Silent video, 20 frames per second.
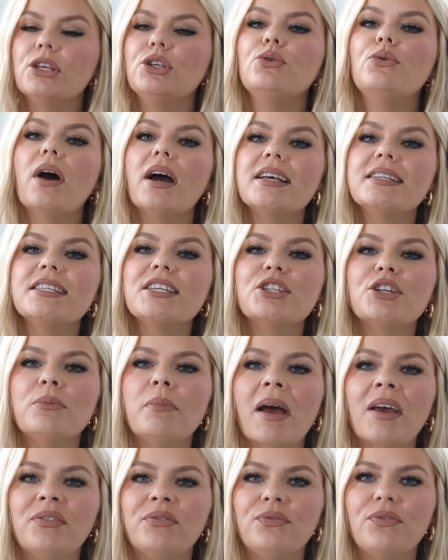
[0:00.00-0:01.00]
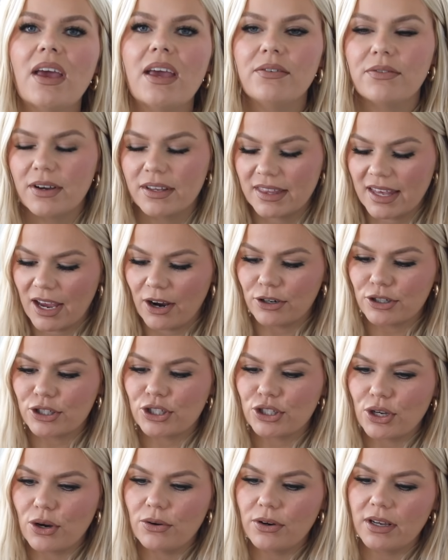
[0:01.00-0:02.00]
you guys, these are my favorite. They are
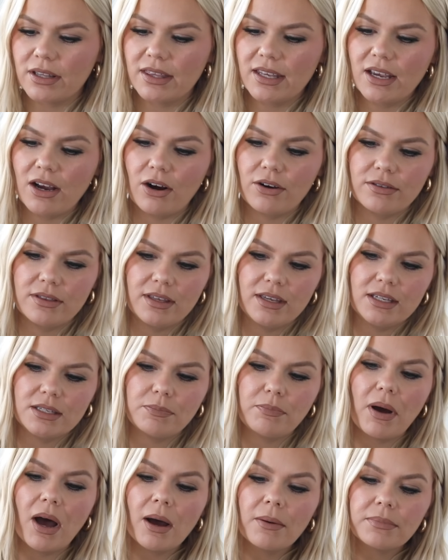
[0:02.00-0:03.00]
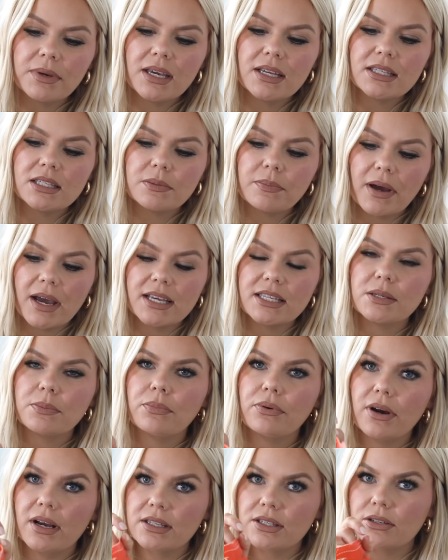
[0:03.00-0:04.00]
so good. They are these pumpkin spice
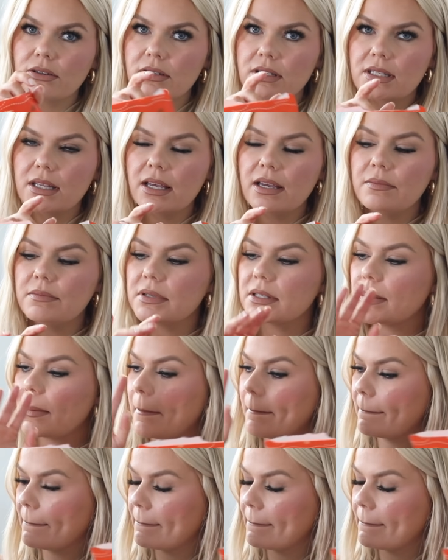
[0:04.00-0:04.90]
pretzel slims.